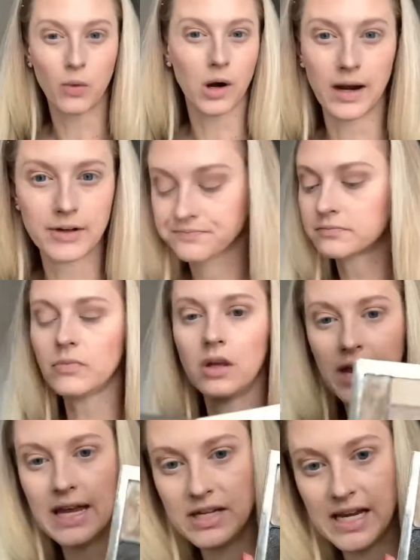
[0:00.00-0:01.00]
And so I'm just
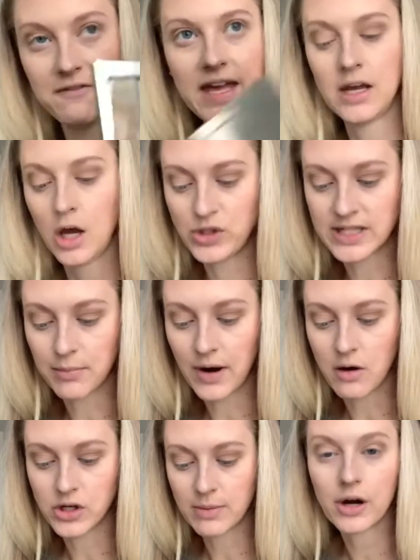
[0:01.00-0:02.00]
doing a windshield
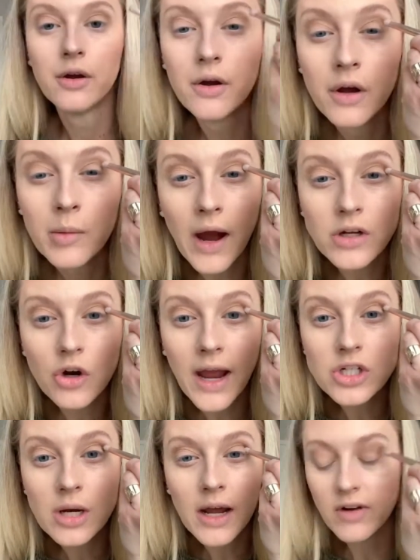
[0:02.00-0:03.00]
wiper back and forth with
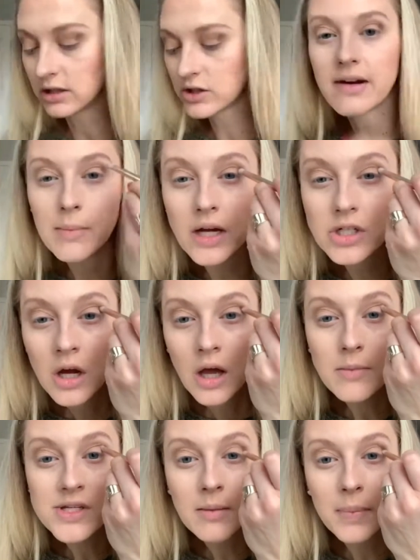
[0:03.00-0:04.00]
that medium
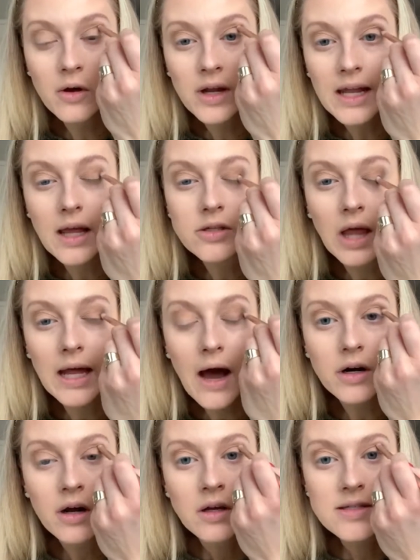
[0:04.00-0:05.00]
shade. And now I'm going in with the
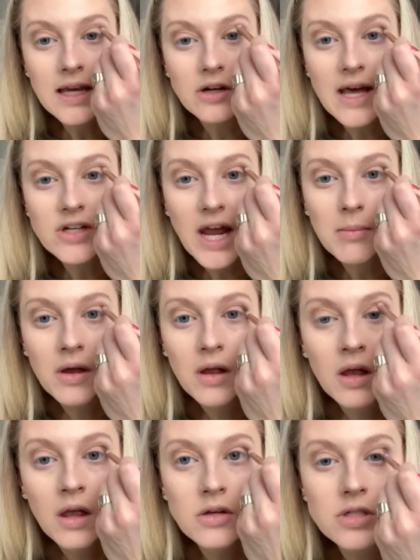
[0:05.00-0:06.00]
small end of my
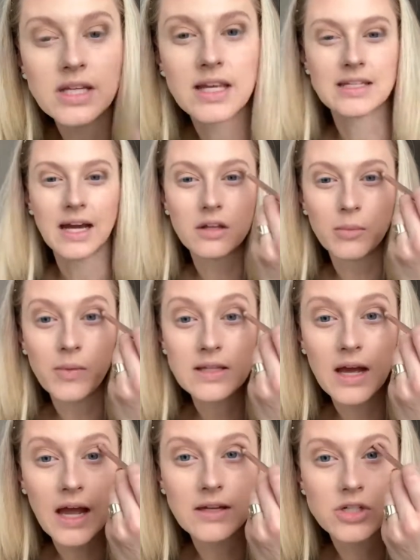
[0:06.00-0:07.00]
brush and picking up a
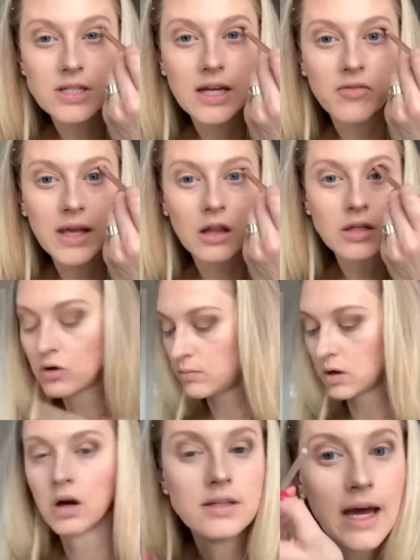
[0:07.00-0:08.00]
little bit of Fin
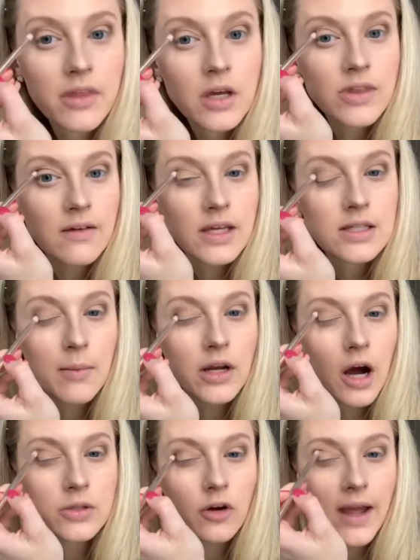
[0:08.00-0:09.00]
and putting
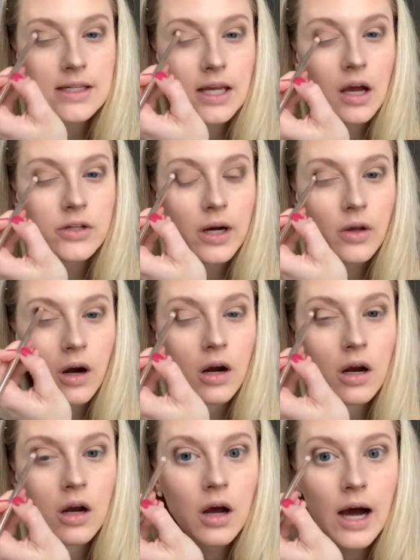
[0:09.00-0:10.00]
that in the outer corners
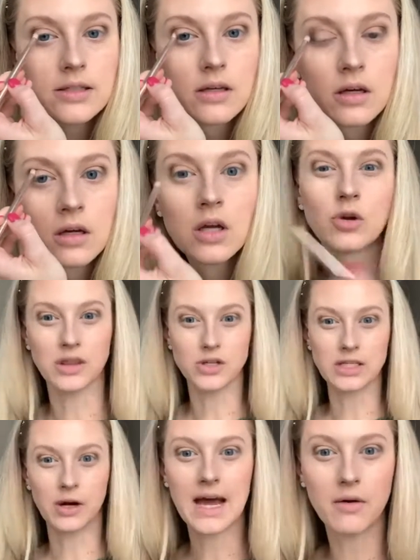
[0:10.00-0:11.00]
in a C
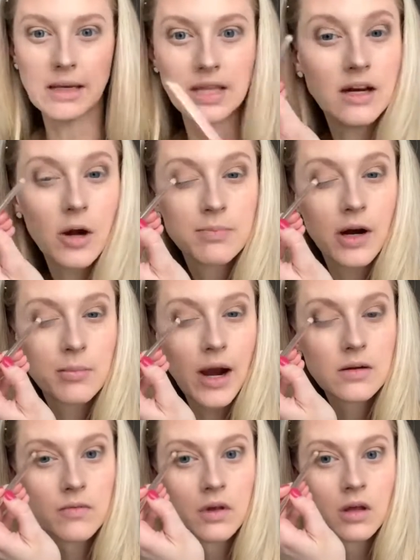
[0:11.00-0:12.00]

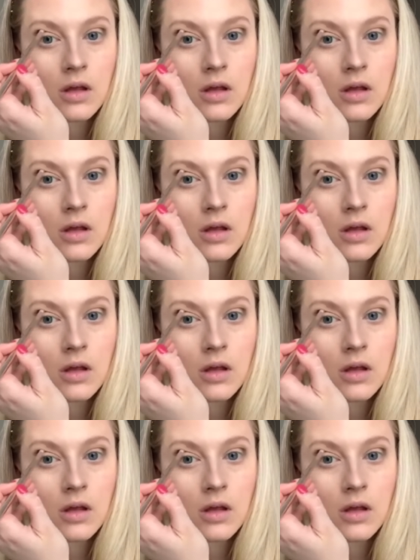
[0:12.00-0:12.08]
shape.